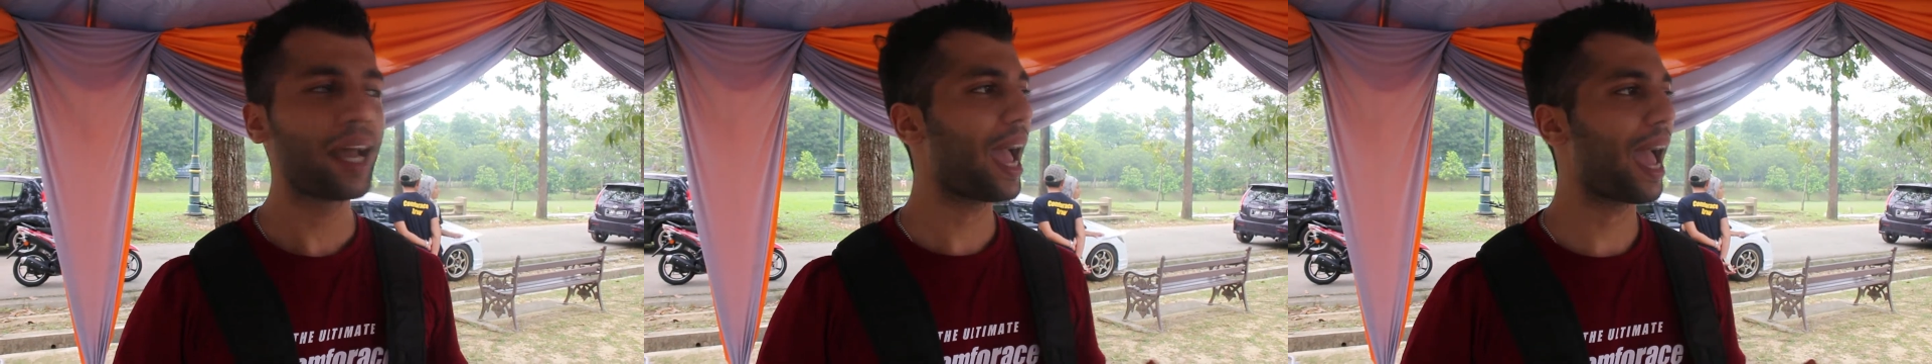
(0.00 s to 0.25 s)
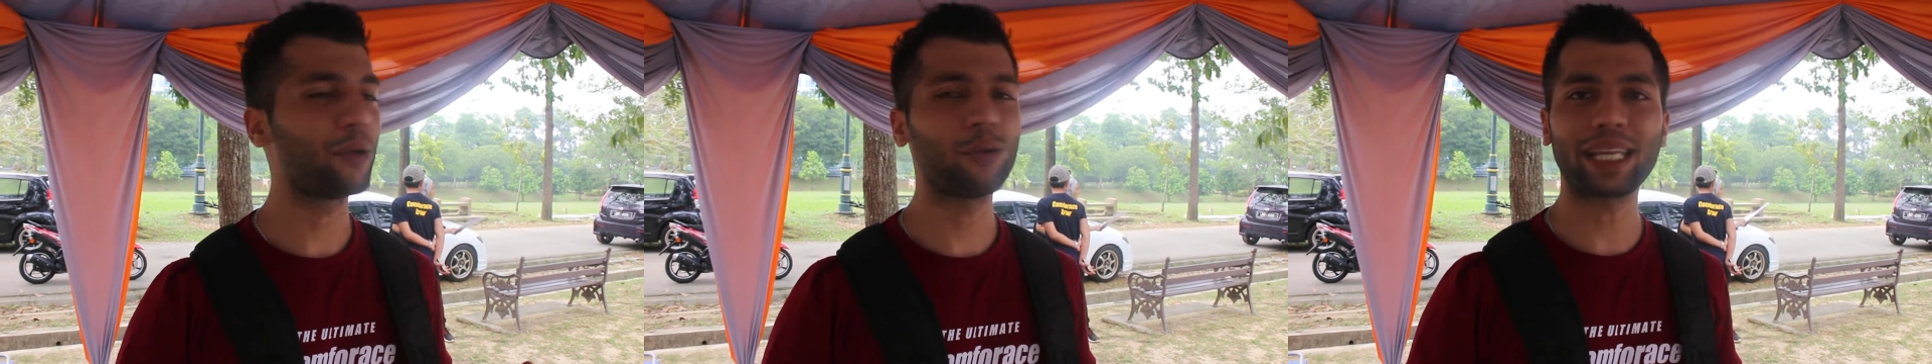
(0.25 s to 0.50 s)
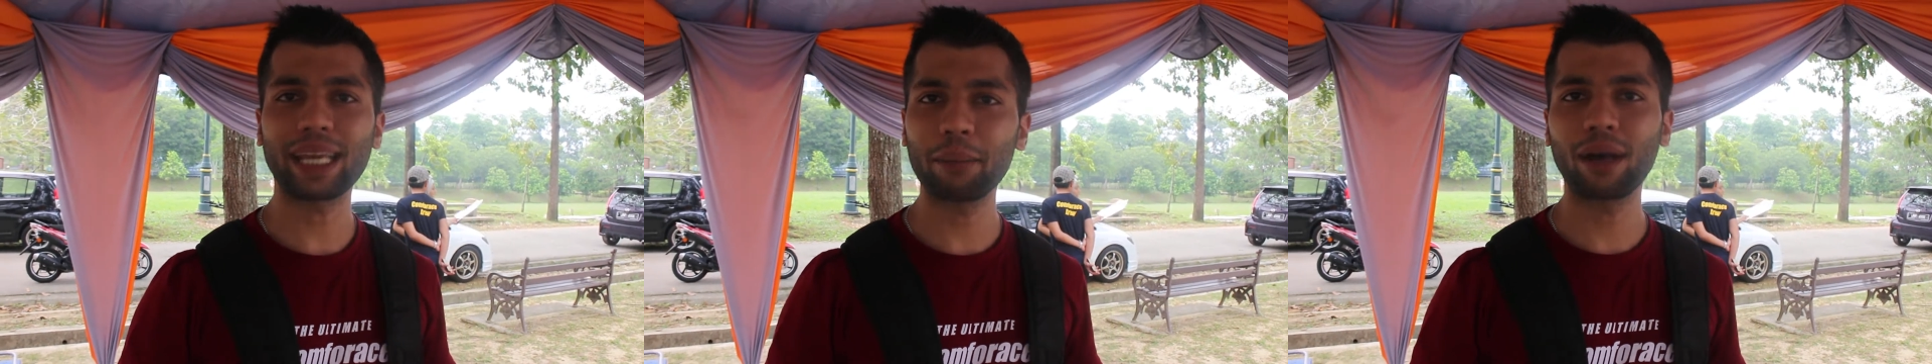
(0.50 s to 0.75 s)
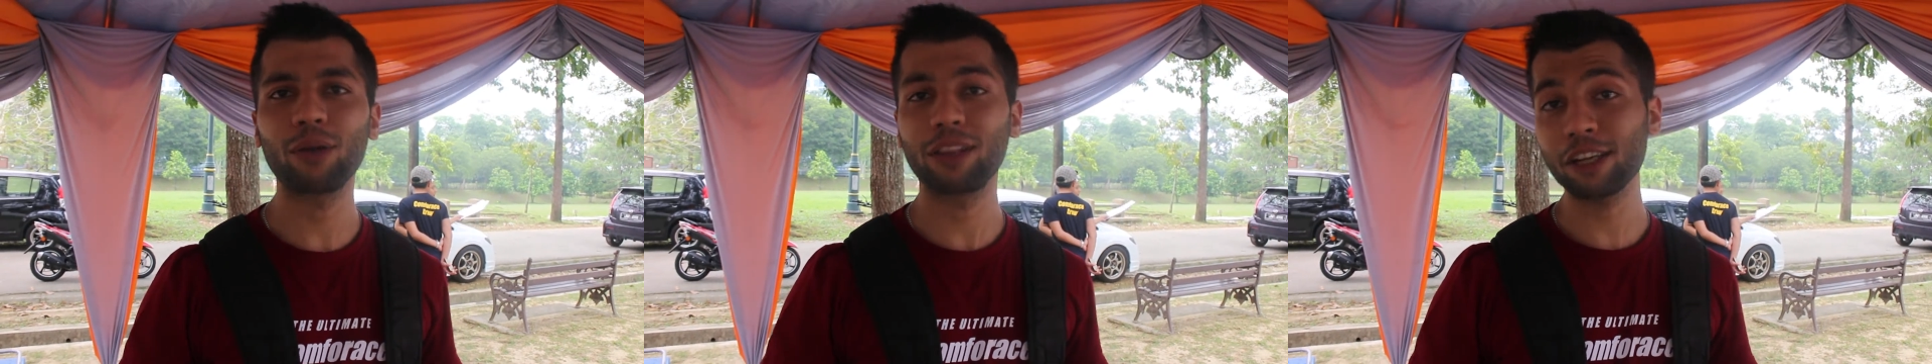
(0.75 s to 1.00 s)
and we came
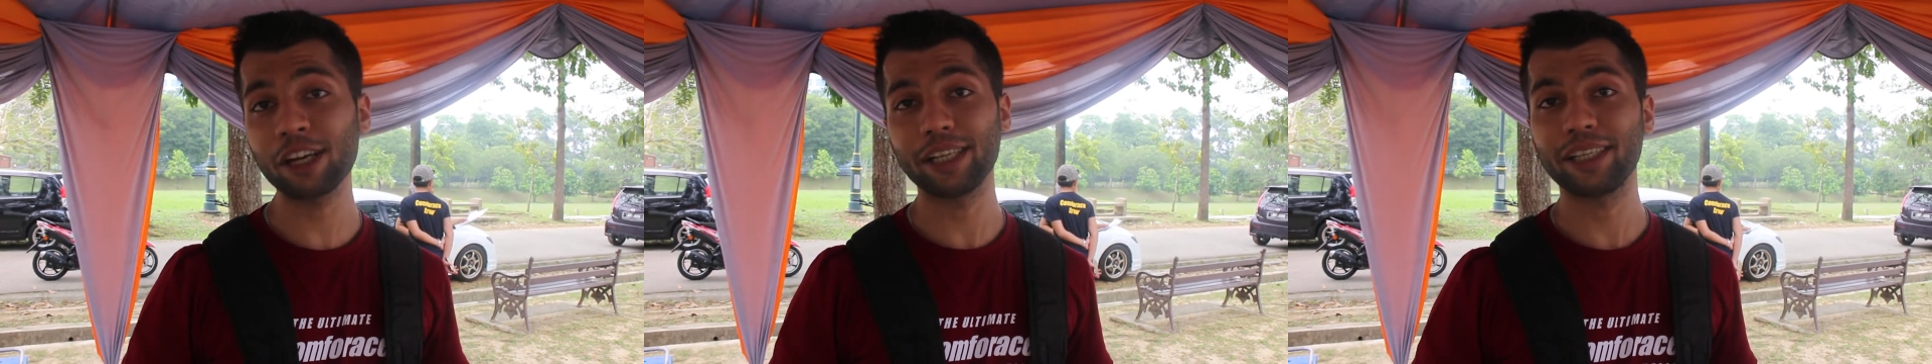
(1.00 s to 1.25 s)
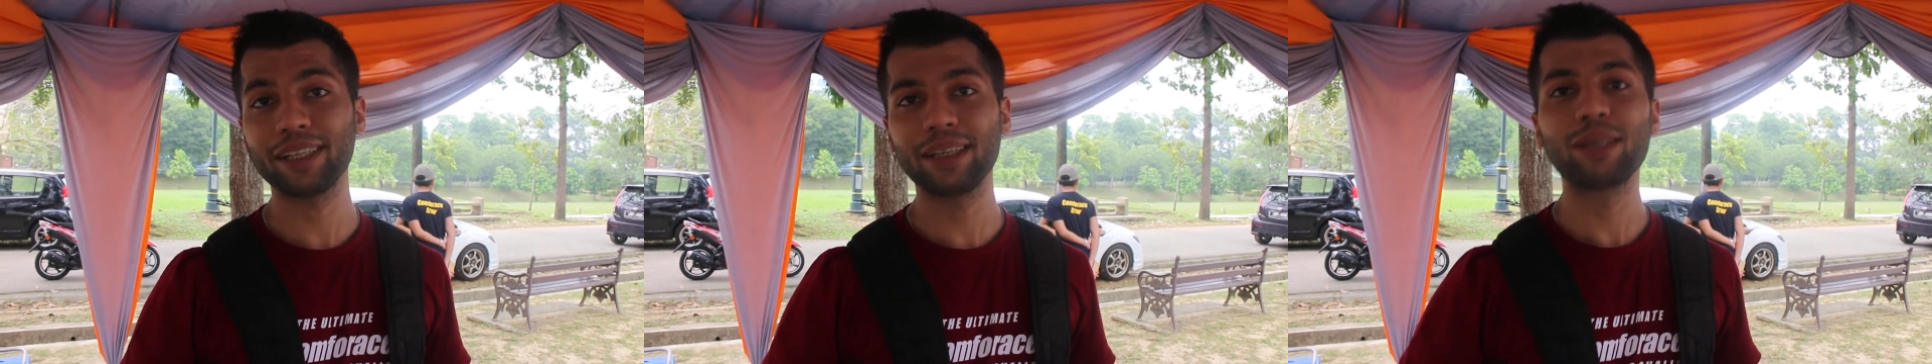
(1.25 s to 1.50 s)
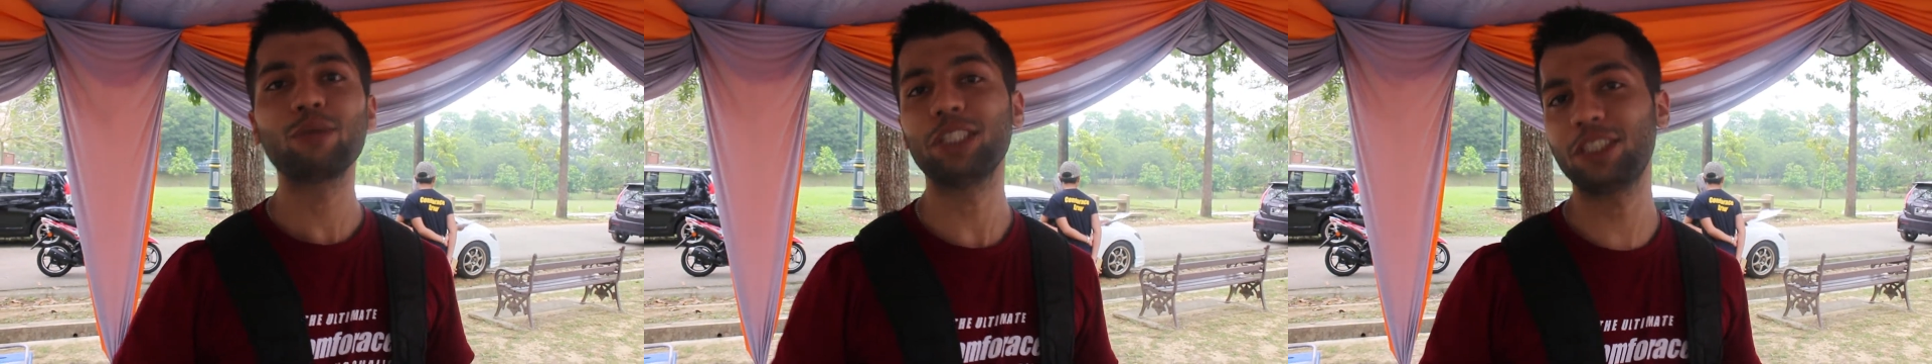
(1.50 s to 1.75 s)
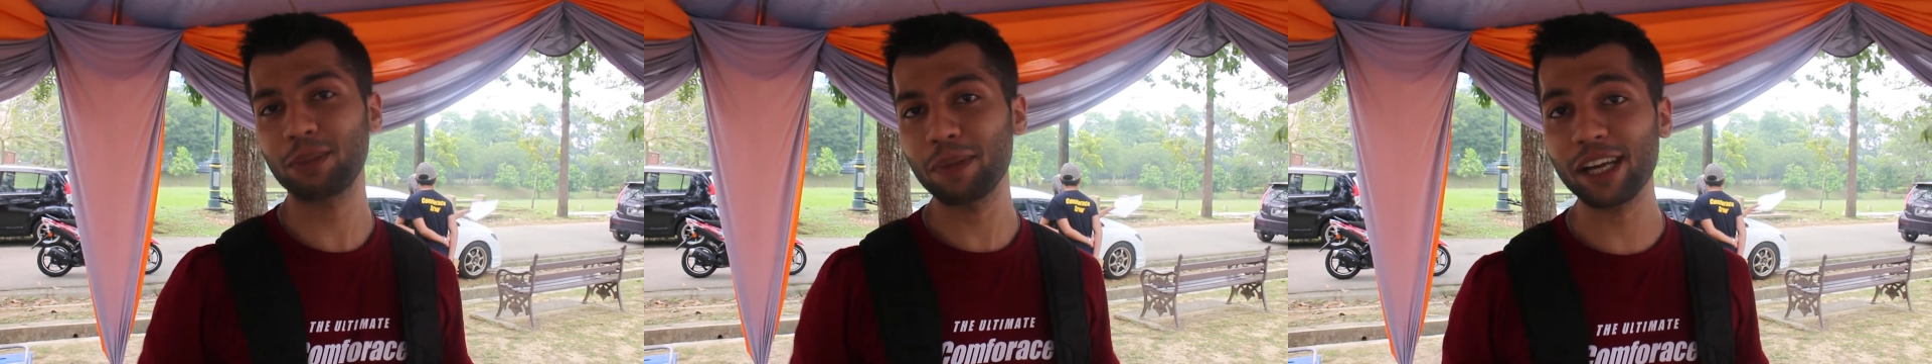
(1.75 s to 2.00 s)
out third,
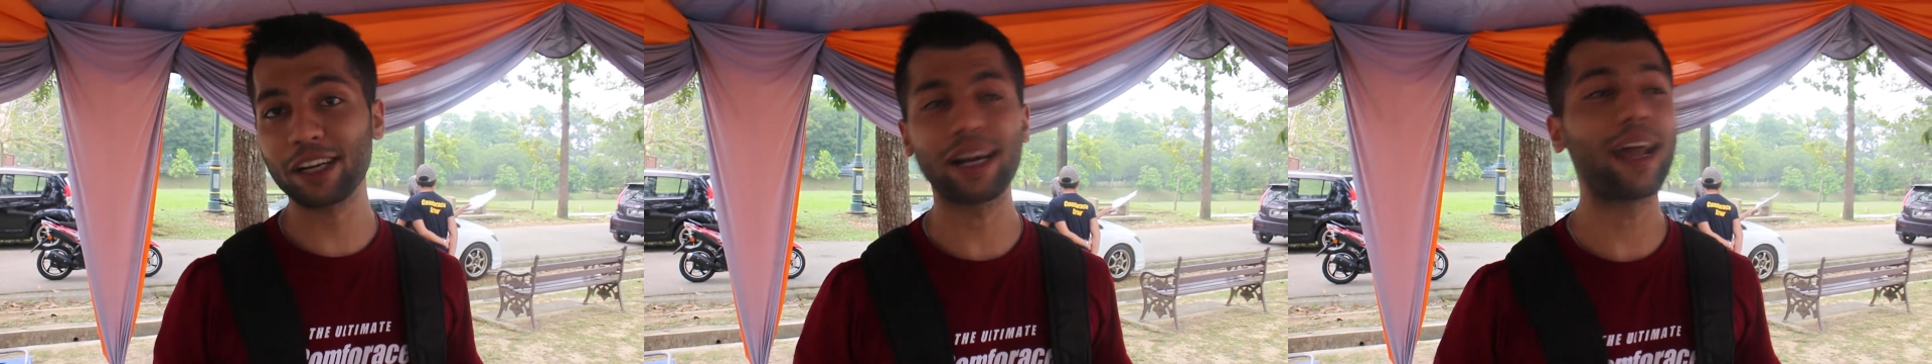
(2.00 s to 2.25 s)
which is better.